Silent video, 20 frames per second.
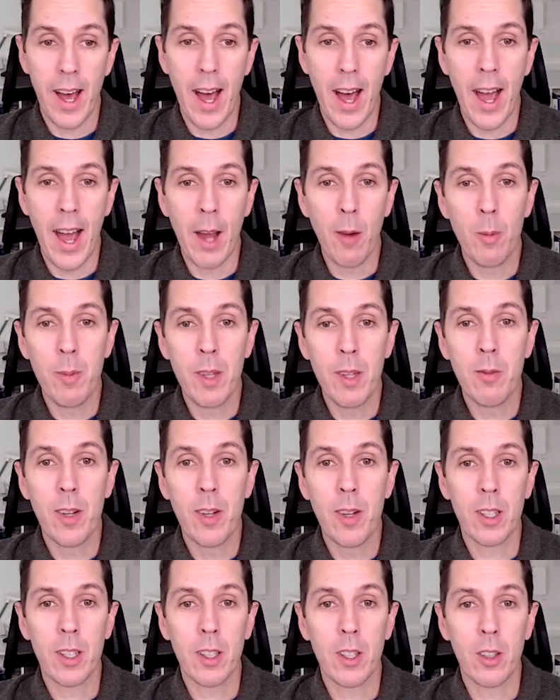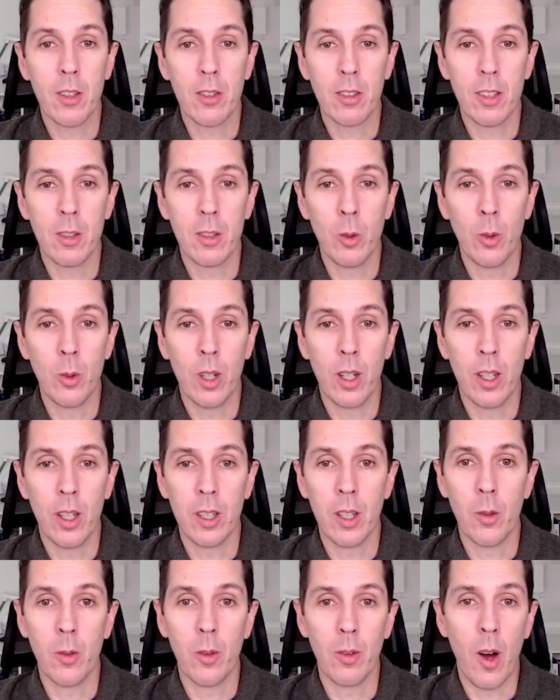I would be very curious to, uh, you
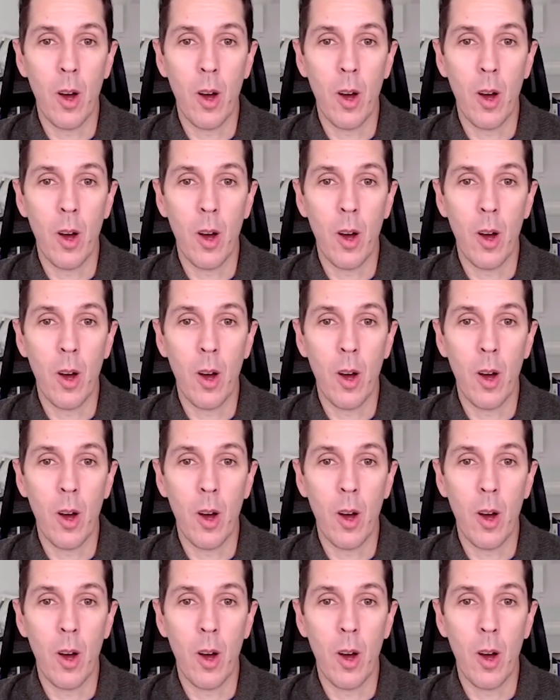know,